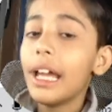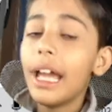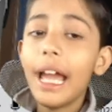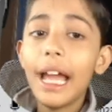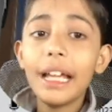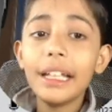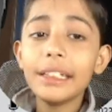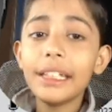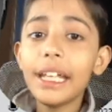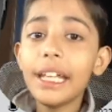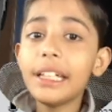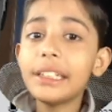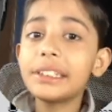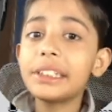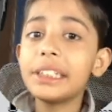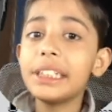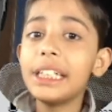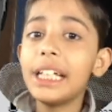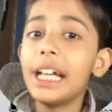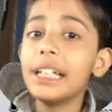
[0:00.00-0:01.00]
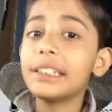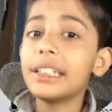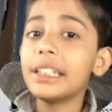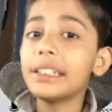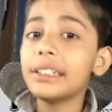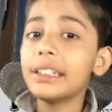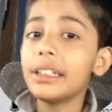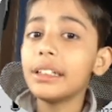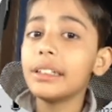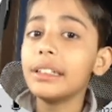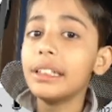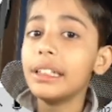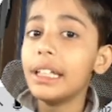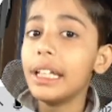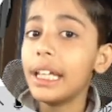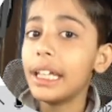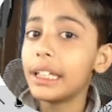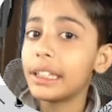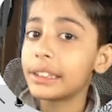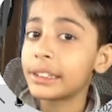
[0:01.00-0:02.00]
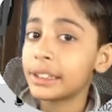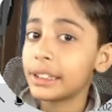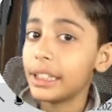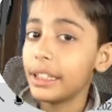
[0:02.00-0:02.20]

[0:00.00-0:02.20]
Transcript: adding CSS links,